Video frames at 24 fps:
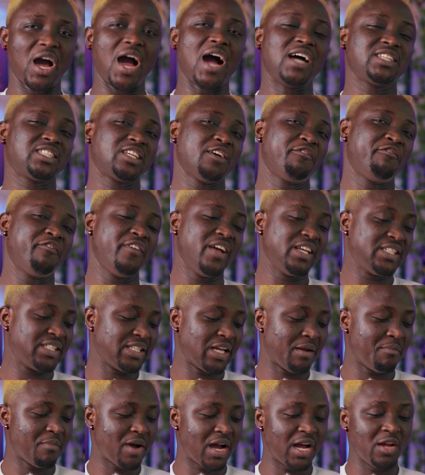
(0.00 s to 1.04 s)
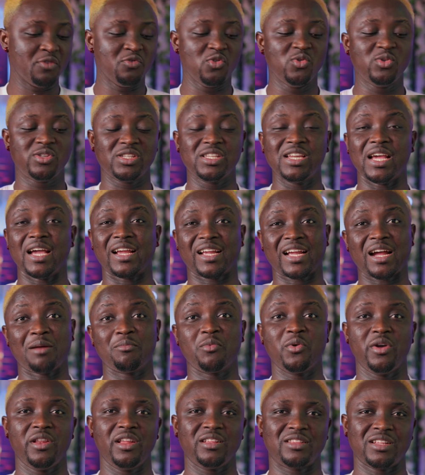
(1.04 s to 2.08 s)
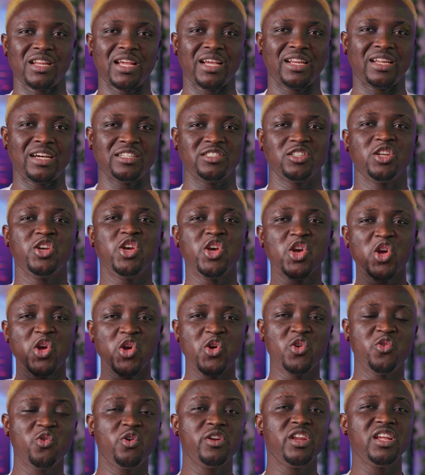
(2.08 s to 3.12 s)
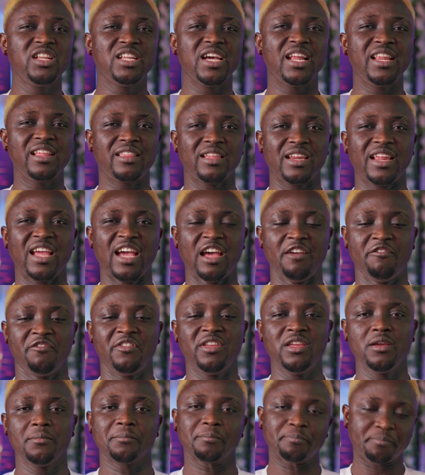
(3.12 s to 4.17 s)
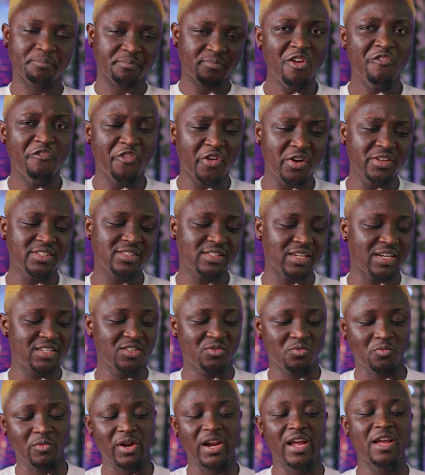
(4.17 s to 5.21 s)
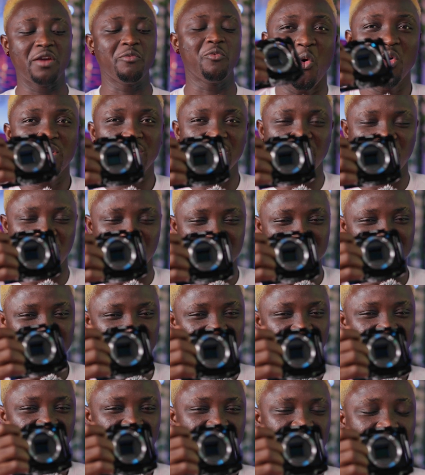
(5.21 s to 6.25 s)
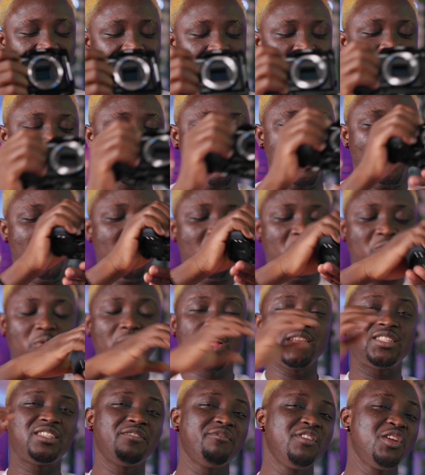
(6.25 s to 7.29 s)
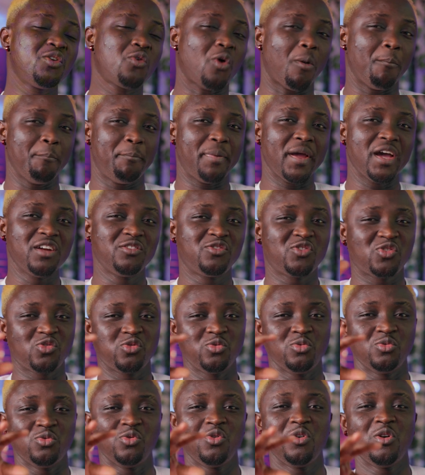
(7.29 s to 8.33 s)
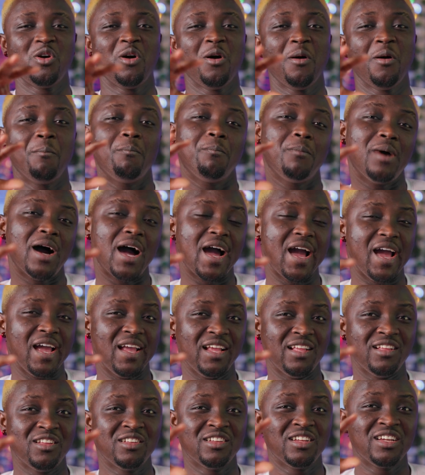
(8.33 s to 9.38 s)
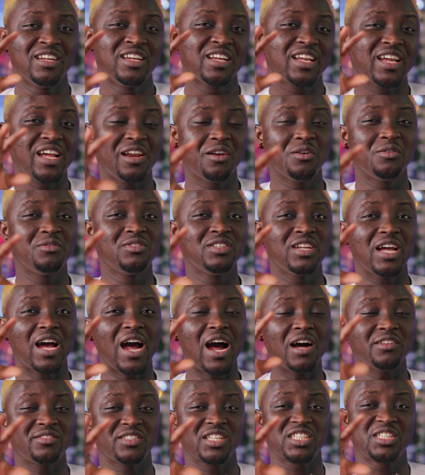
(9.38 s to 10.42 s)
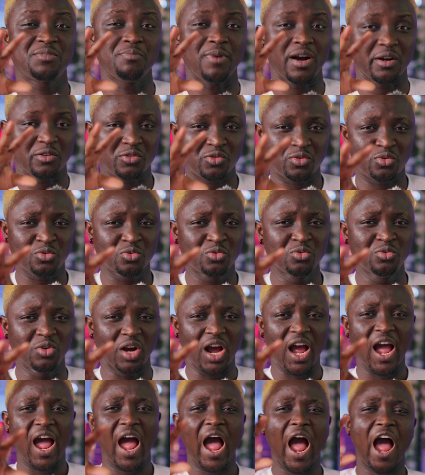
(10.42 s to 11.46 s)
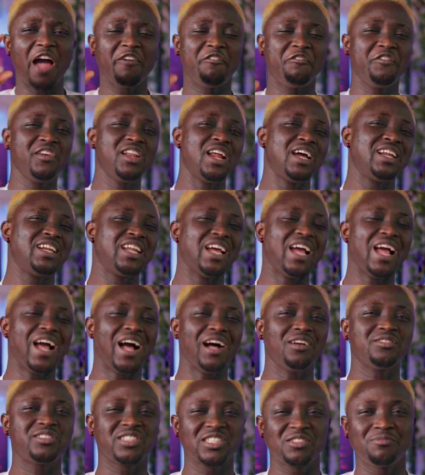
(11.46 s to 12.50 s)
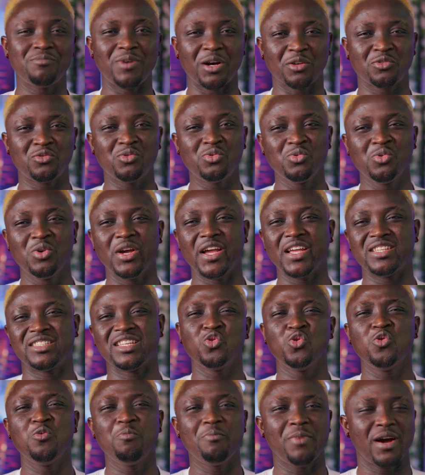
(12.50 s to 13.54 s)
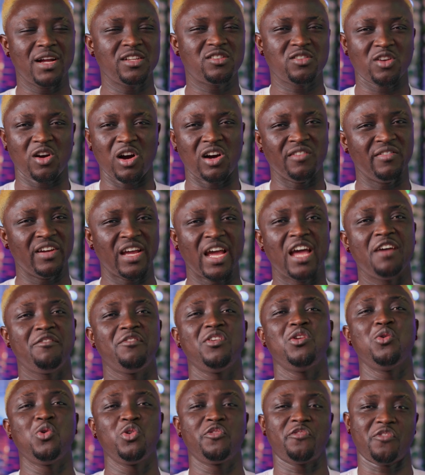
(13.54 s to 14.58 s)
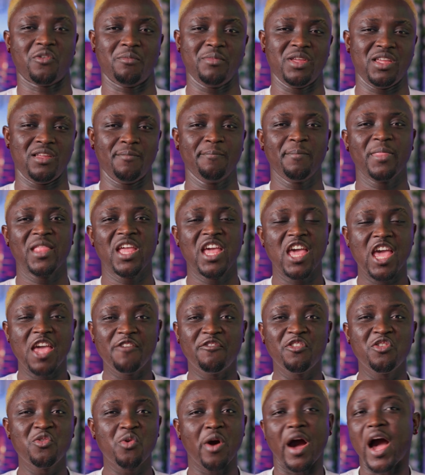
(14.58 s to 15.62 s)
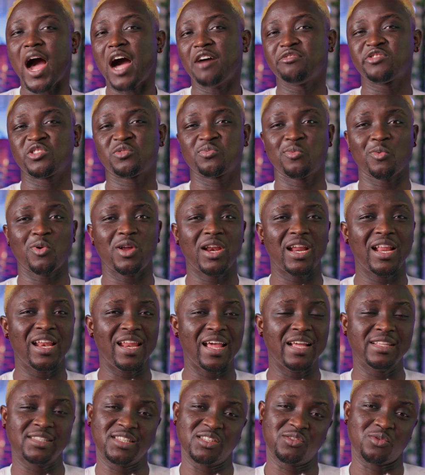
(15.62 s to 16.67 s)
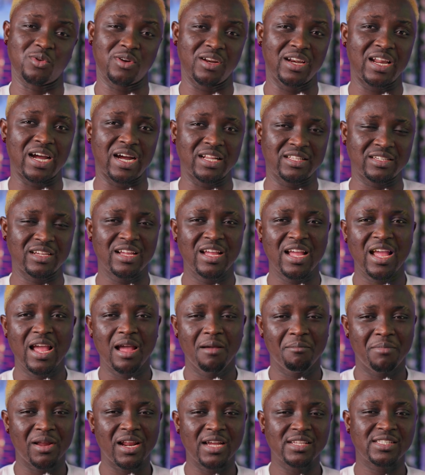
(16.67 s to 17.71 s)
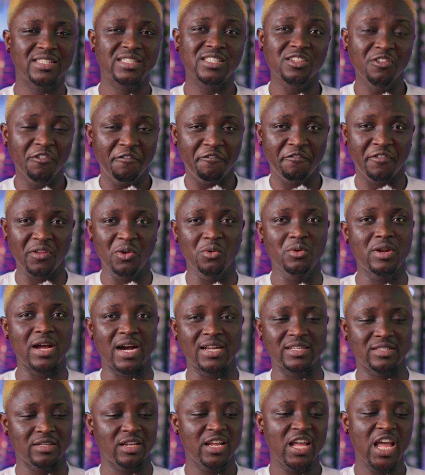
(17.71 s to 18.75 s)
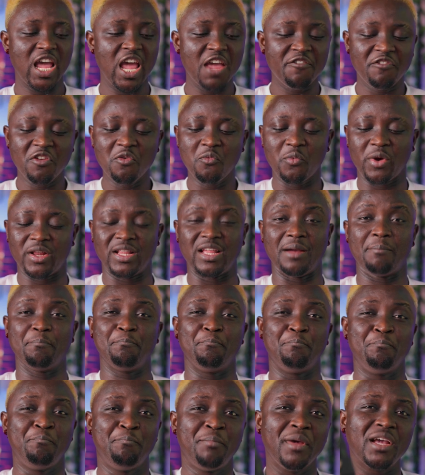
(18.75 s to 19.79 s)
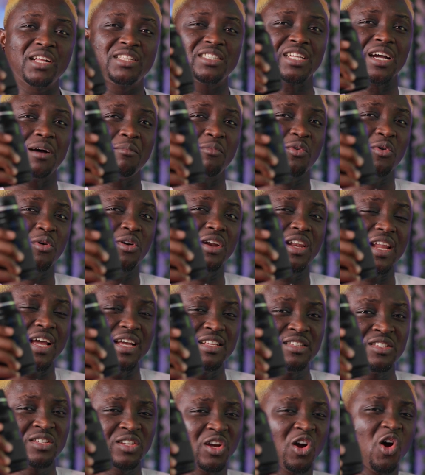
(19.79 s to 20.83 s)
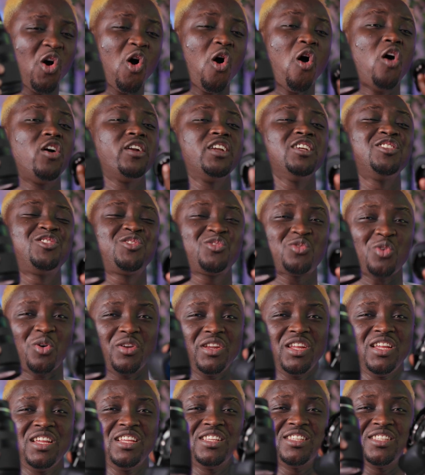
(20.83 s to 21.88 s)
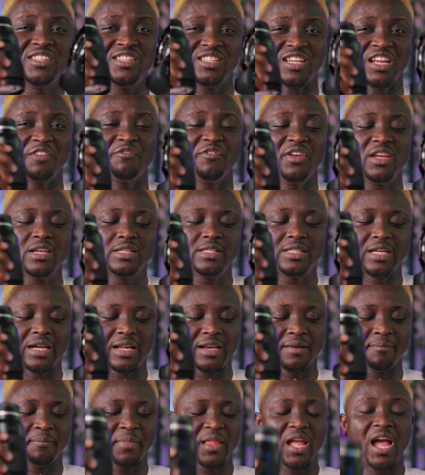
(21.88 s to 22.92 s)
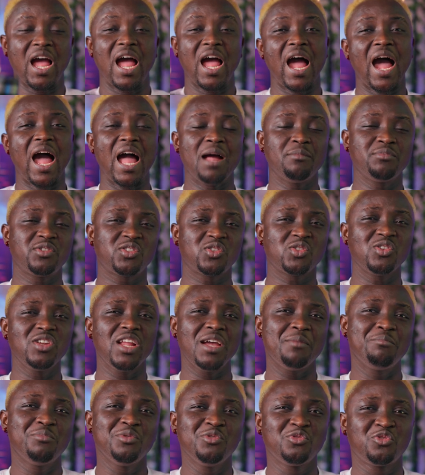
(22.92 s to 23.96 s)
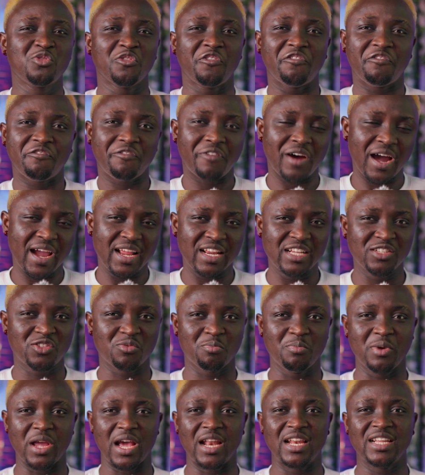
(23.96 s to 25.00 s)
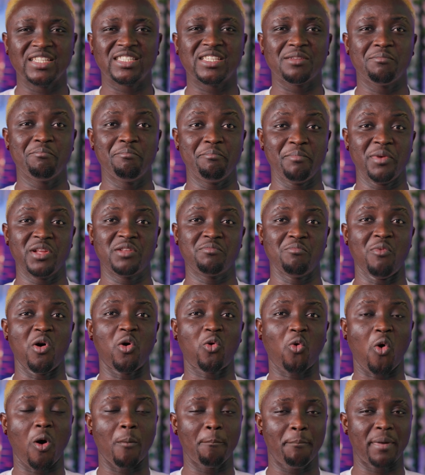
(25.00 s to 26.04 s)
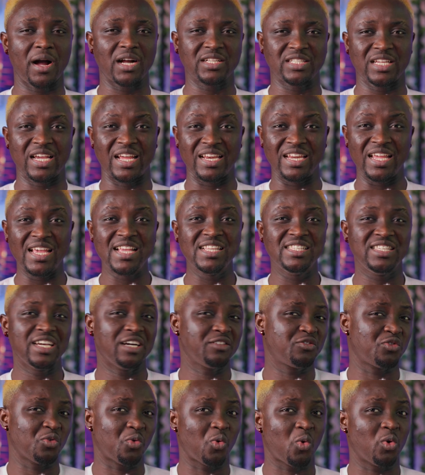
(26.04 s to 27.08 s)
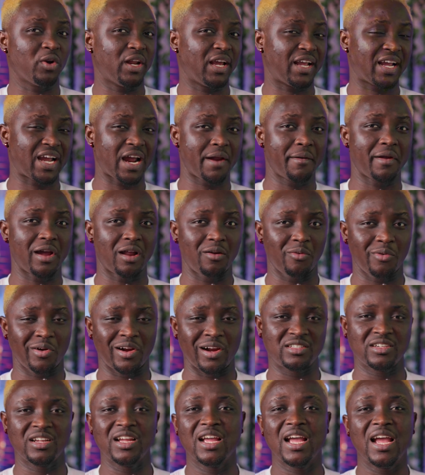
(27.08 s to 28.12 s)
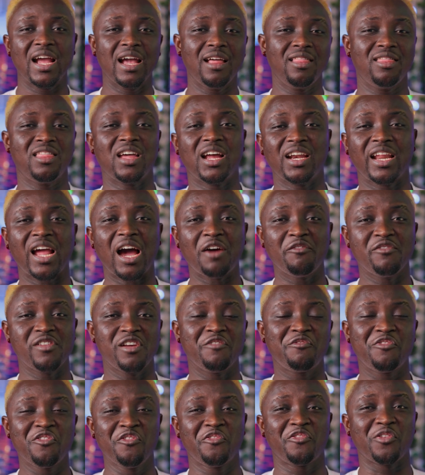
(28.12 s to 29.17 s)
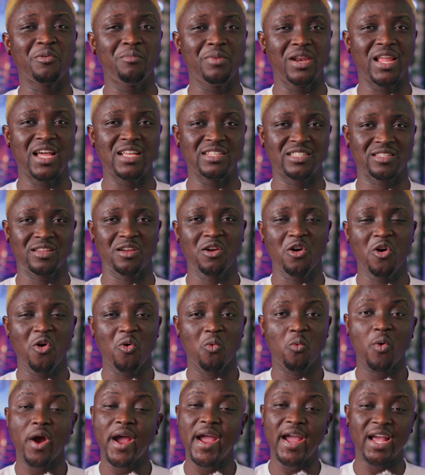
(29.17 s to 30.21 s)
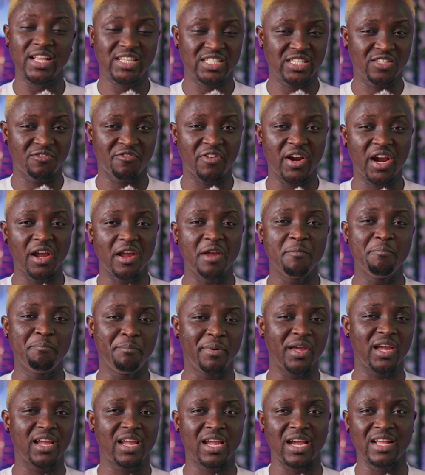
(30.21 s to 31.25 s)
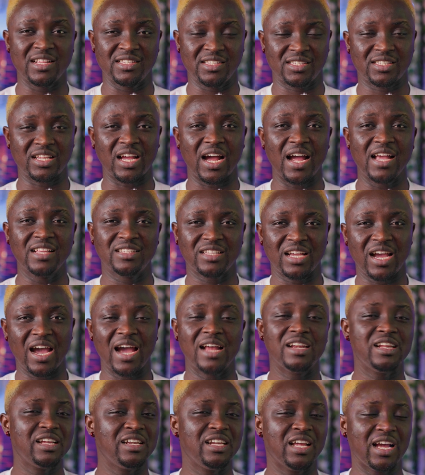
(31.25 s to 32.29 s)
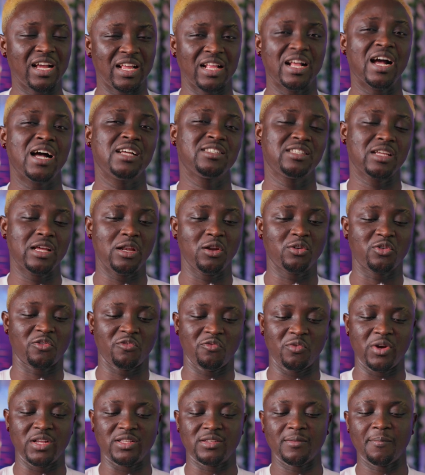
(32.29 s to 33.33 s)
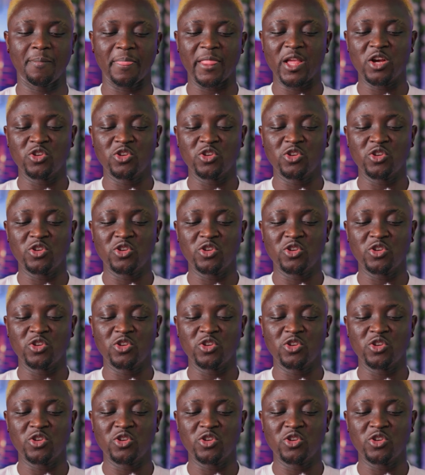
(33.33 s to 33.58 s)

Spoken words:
As a first timer using a camera or anything like that, you don't need anything heavy. For instance, when I hold this Sony ZV-E10, relatively compared to my Canon R6 Mark II, I feel that the R6 Mark II is too much of a heavy load for me, even though I have smaller lenses on that. But I still feel that even with the big camera lens on this Sony ZV-E10, I'm still able to find it to be a little bit more compact and easier to hold and carry around than having a freeform lens where it is very big in size and then it has a lot of weight.